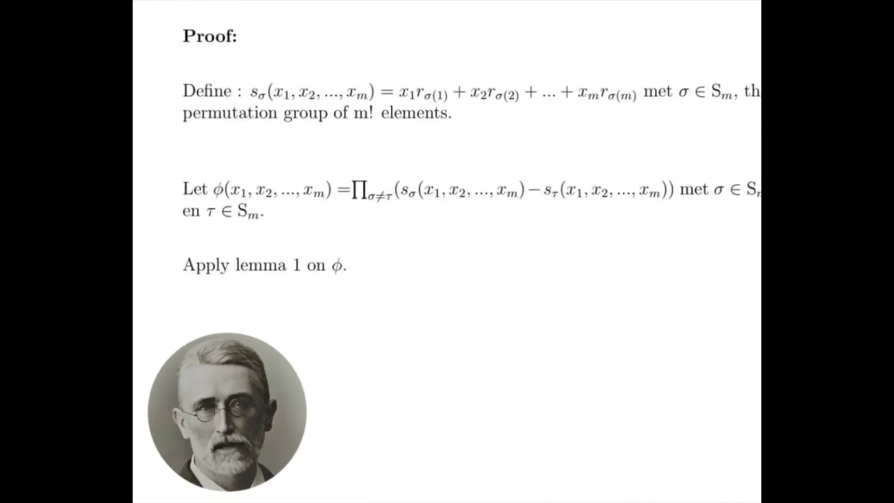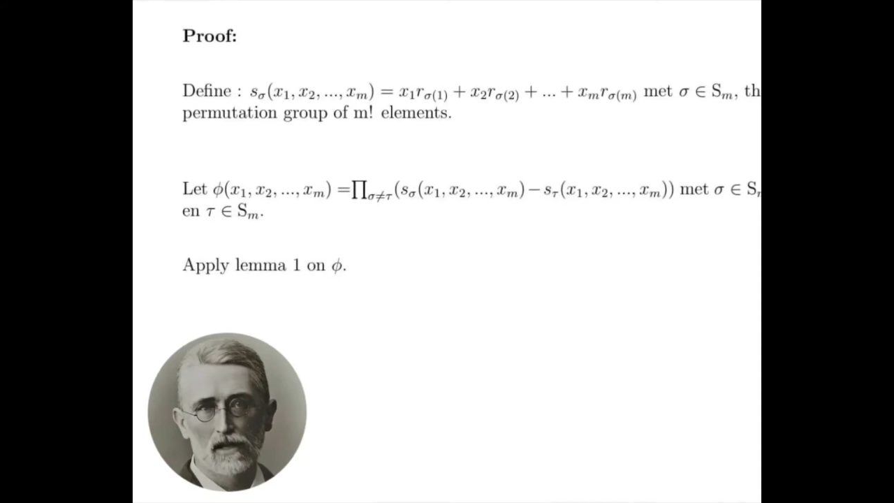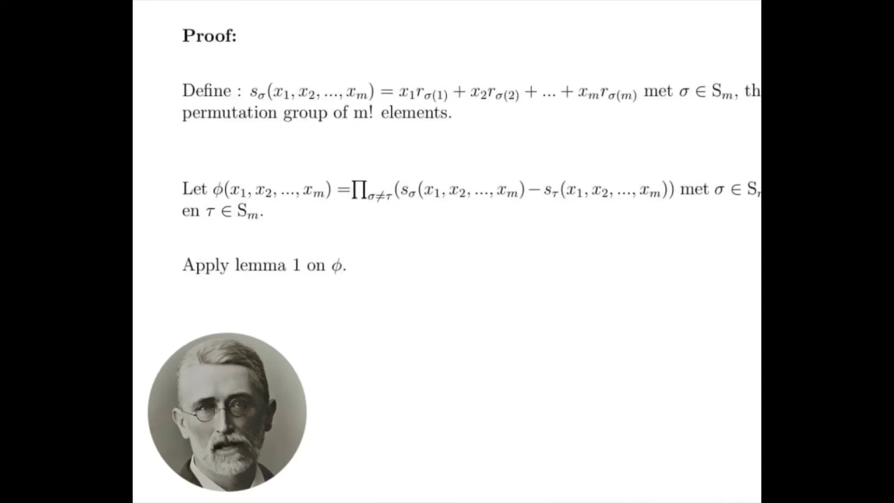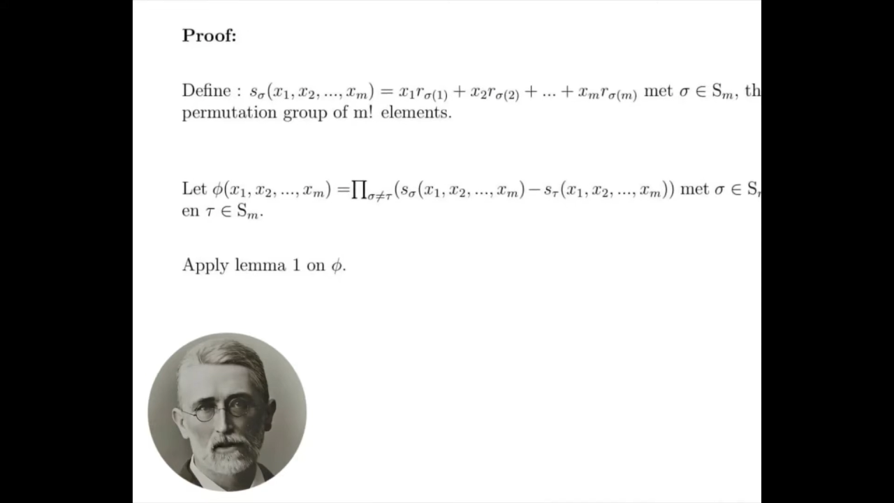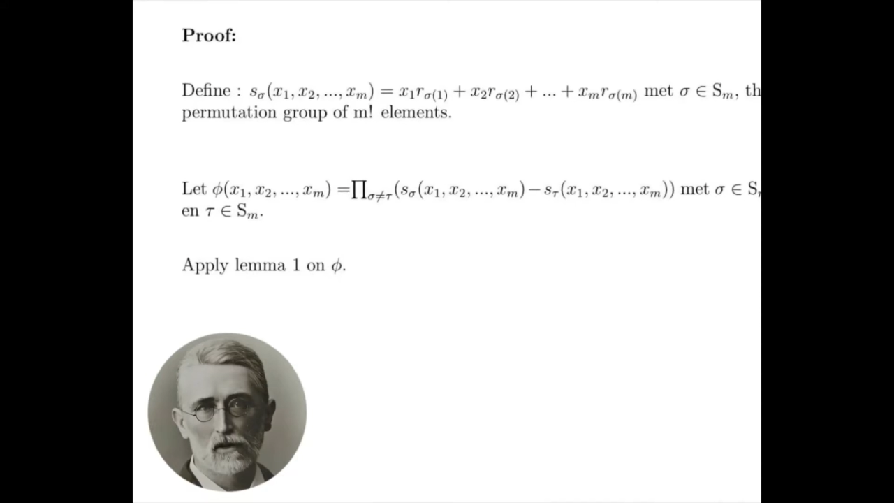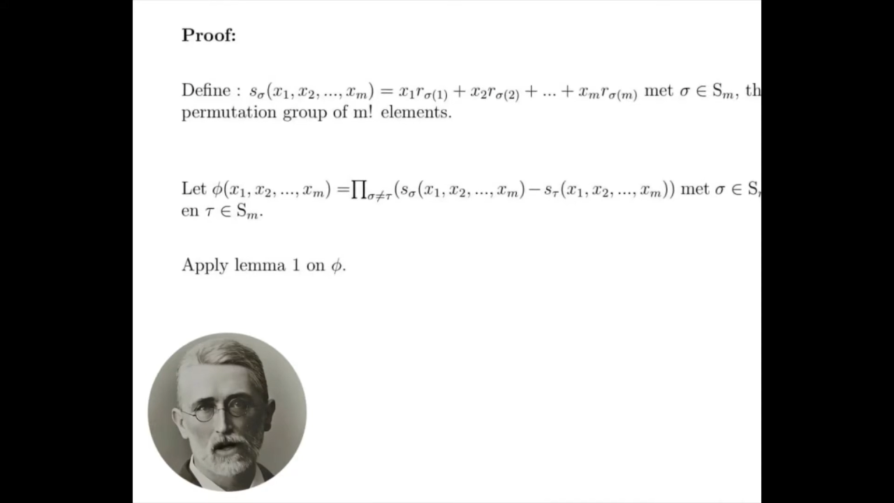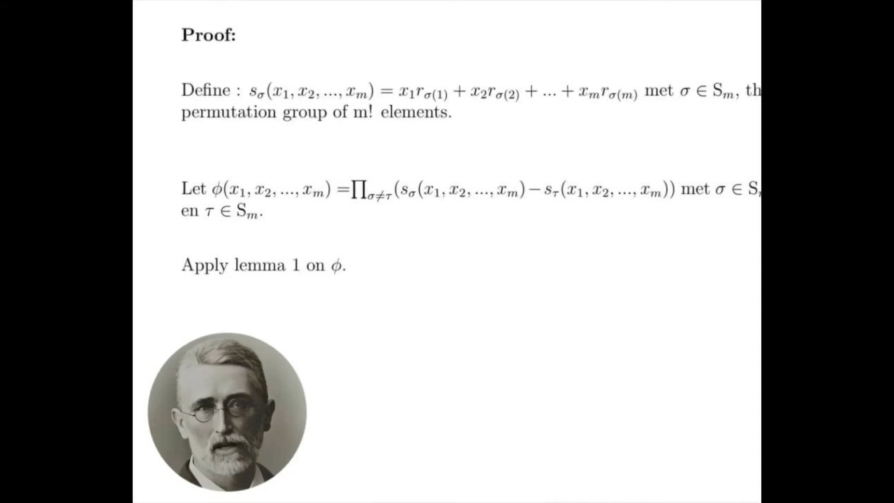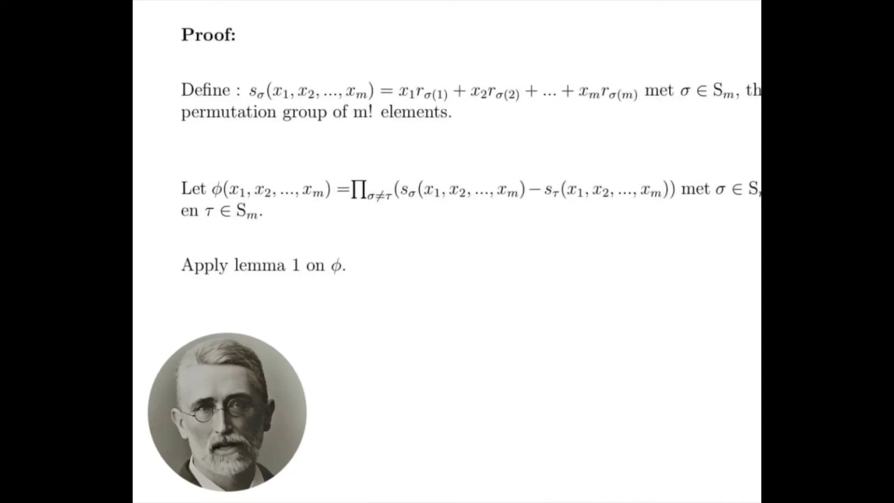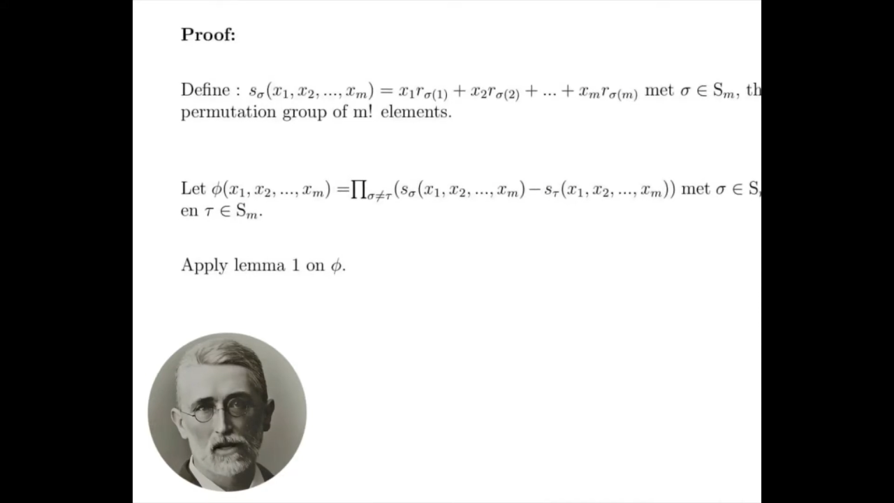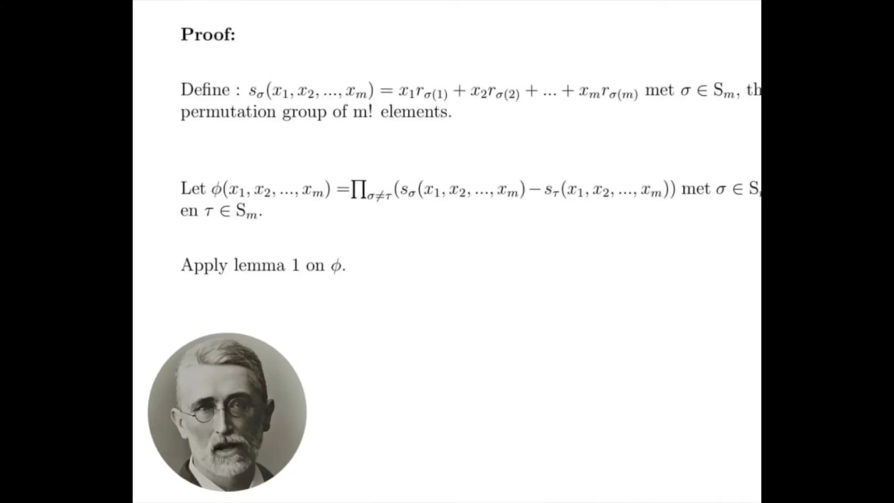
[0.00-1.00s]
The
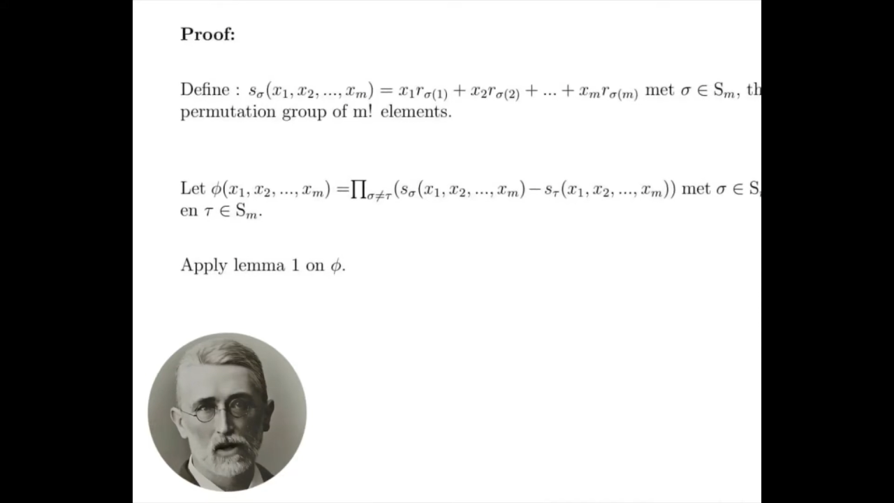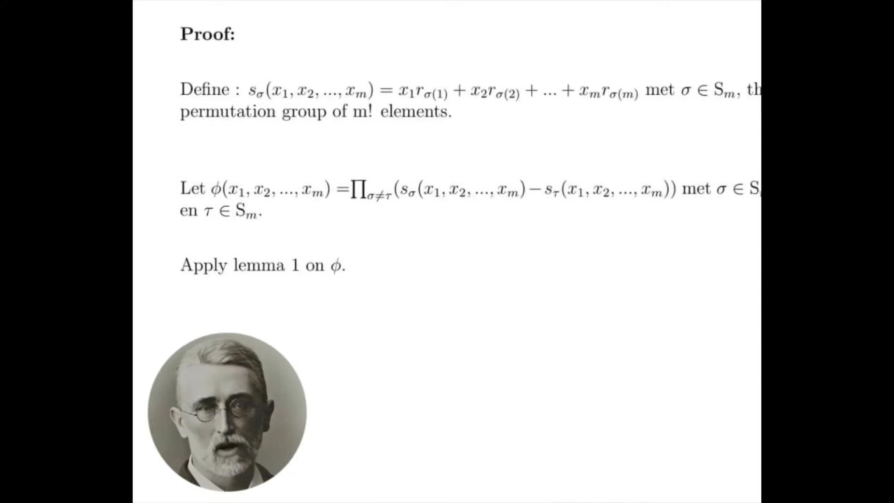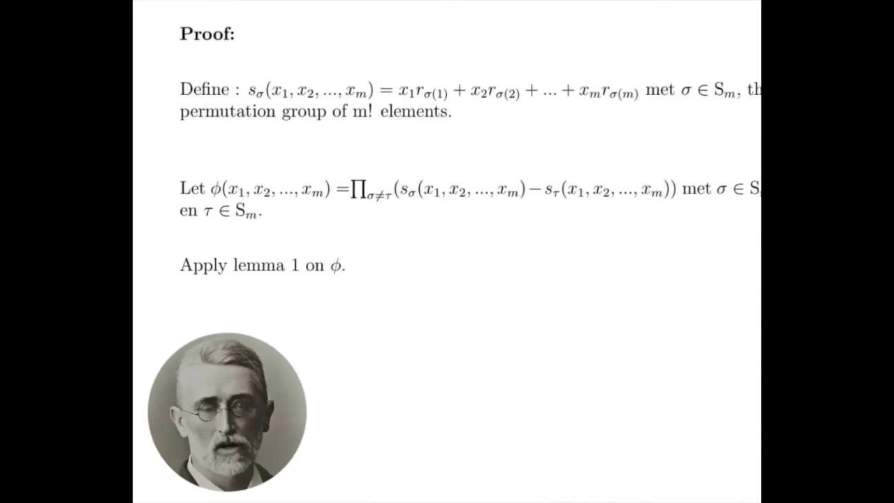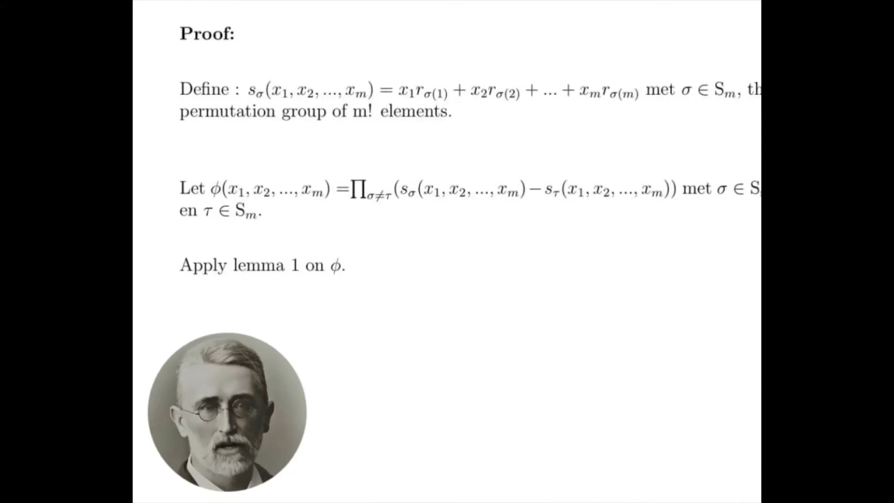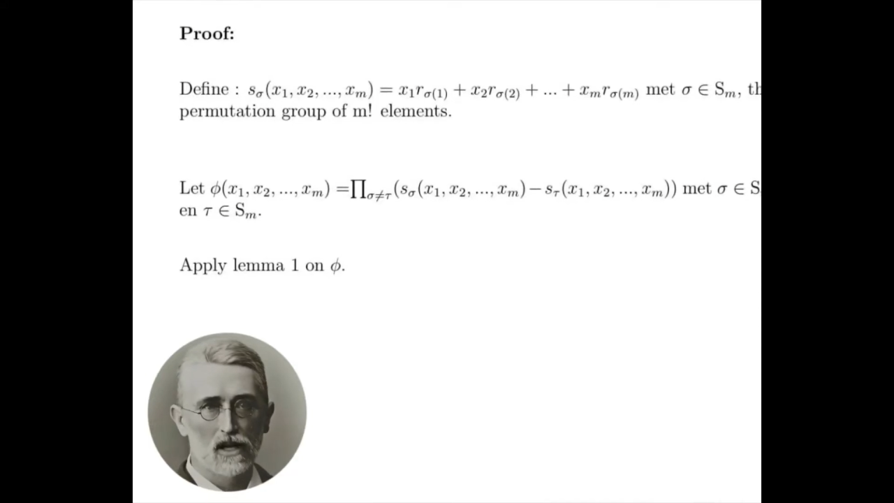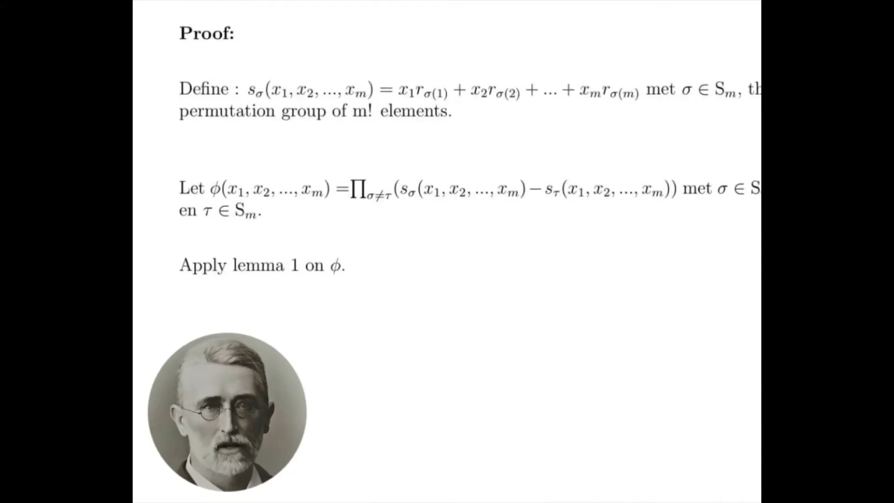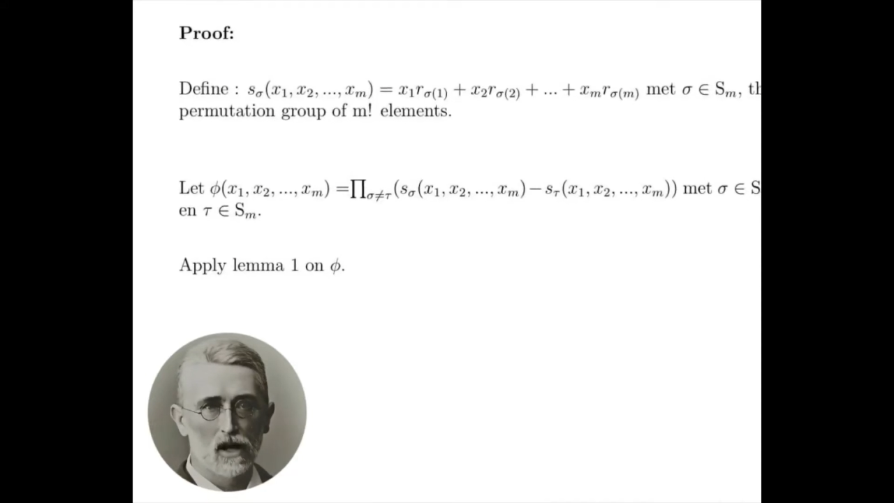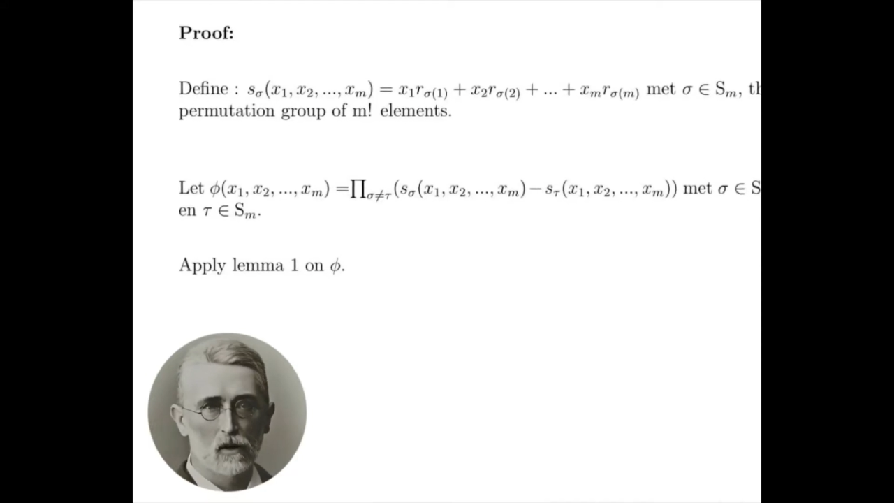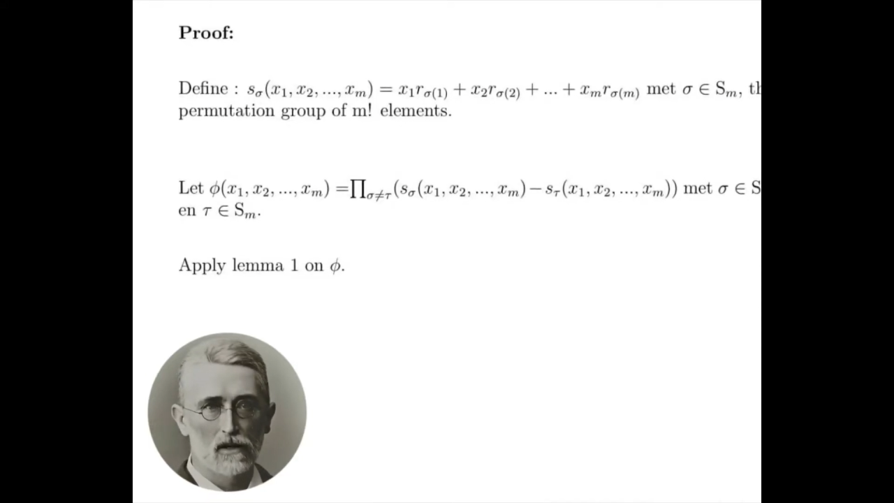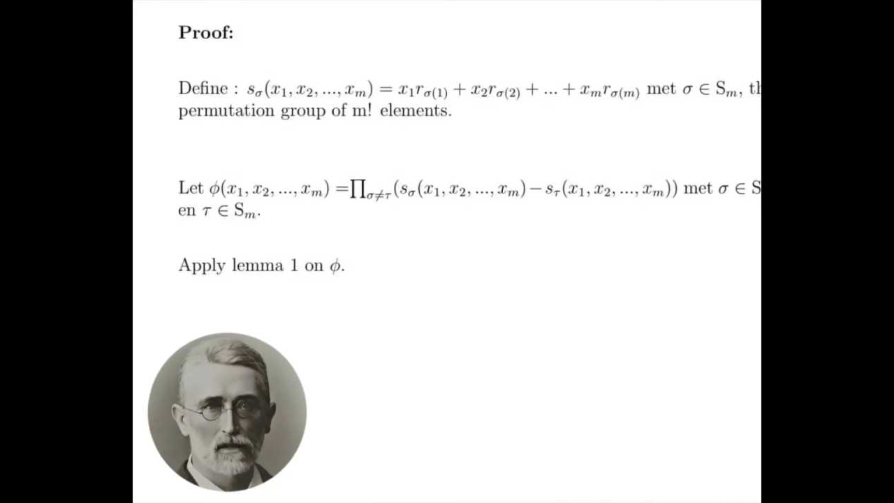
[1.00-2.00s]
differences are not
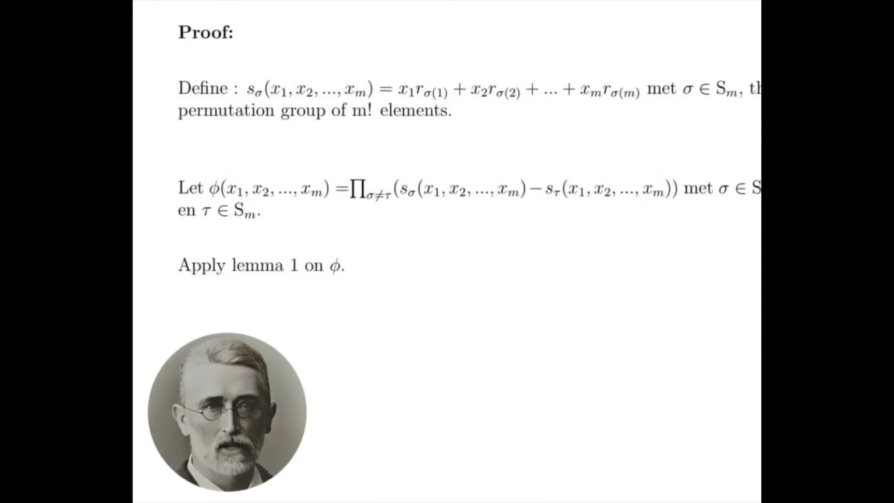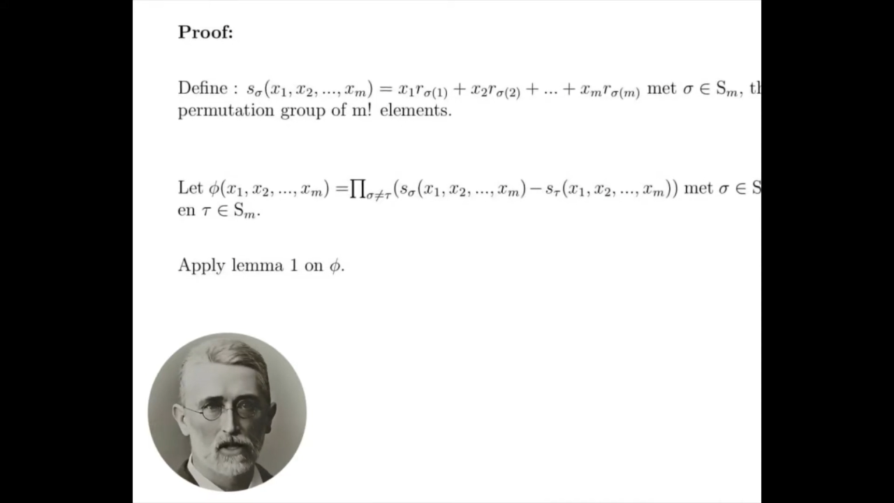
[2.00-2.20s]
0,